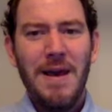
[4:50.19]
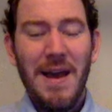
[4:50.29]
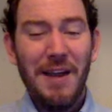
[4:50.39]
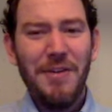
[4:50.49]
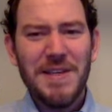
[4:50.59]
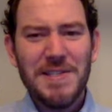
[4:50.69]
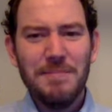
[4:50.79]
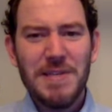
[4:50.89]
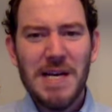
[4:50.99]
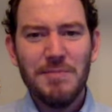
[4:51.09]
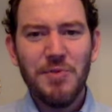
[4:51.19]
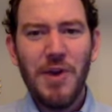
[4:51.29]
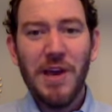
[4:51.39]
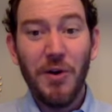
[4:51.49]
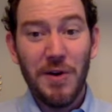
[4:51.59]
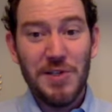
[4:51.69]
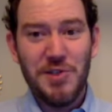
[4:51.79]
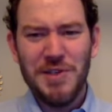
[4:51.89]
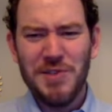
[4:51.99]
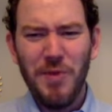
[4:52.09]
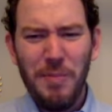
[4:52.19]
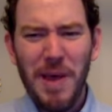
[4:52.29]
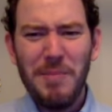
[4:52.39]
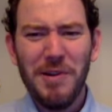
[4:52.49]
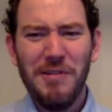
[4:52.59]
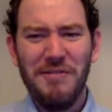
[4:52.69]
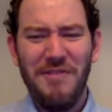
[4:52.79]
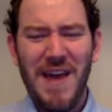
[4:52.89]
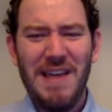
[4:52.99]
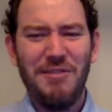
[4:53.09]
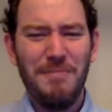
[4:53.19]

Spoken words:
And I think sometimes we Christians, we people of faith,